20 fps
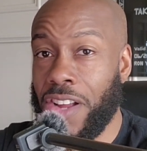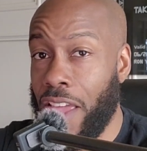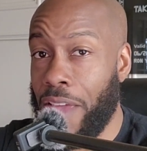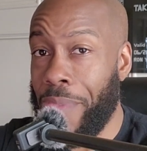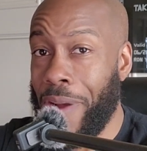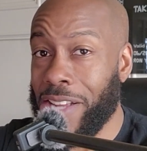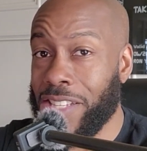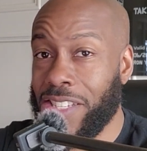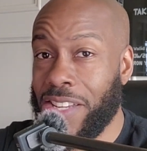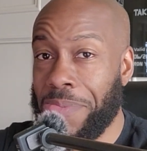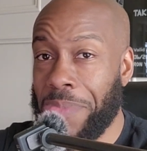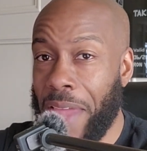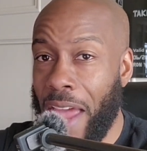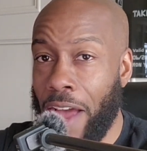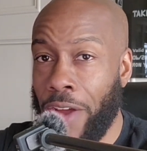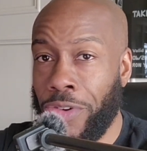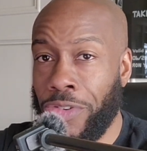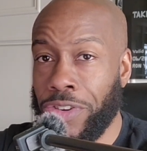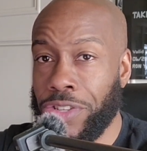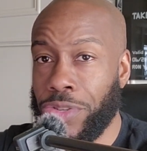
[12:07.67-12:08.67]
it might seem
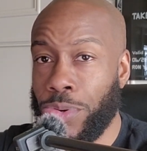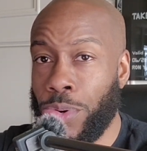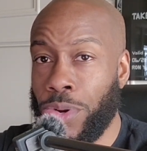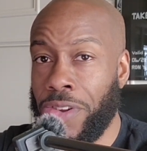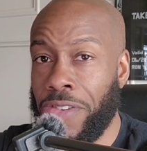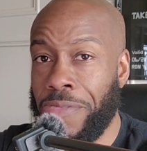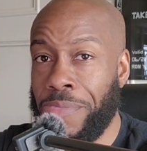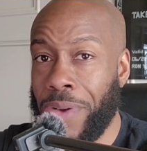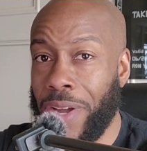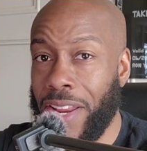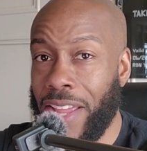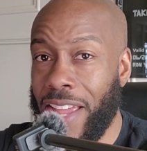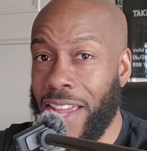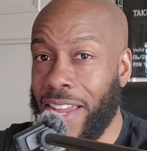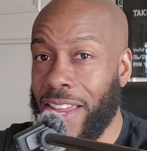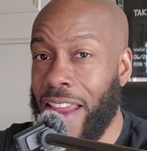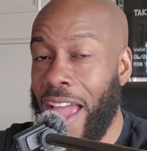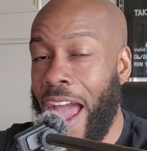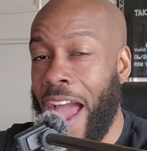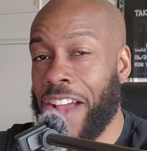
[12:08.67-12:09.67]
counterintuitive, but it
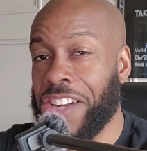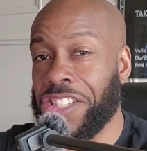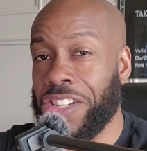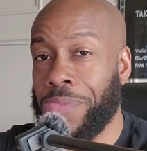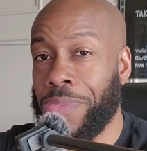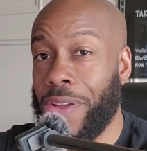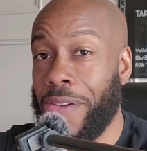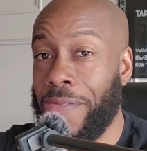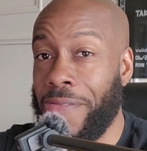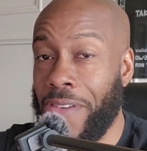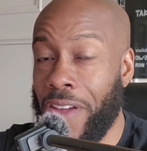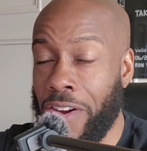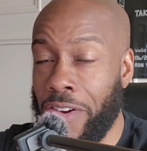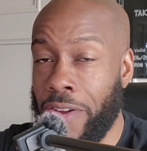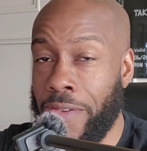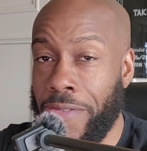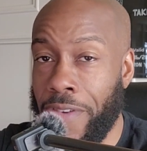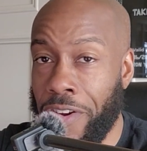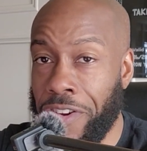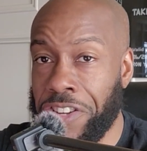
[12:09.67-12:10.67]
can actually be a very,
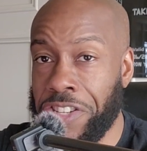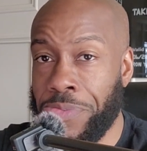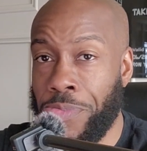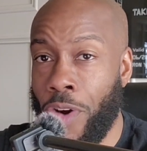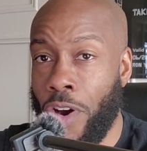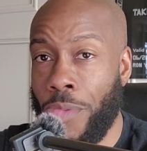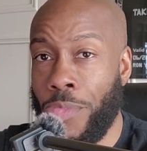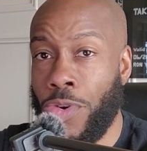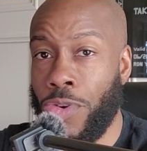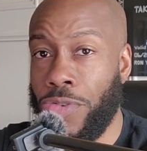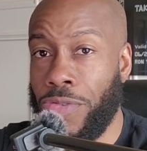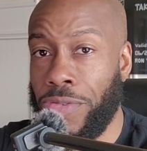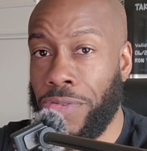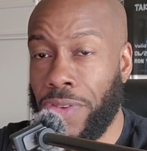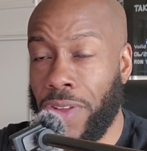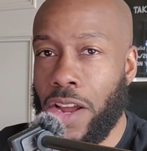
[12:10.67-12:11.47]
very smart move.